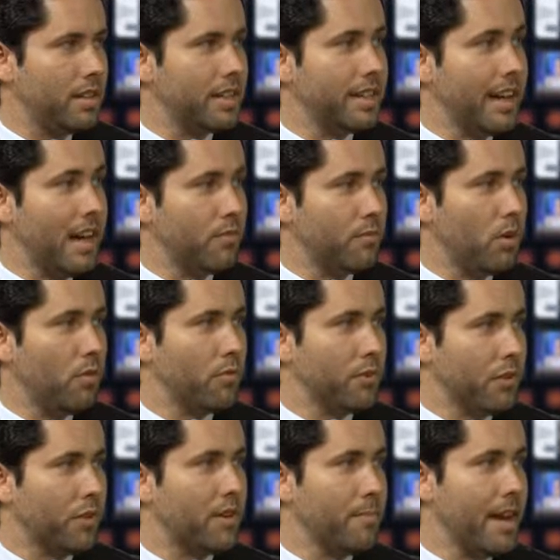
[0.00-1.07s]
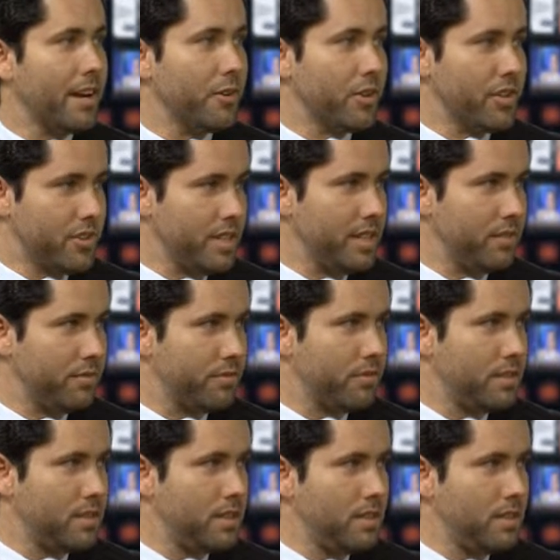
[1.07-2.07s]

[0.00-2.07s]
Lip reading: cannot vote for their commander-in-chief.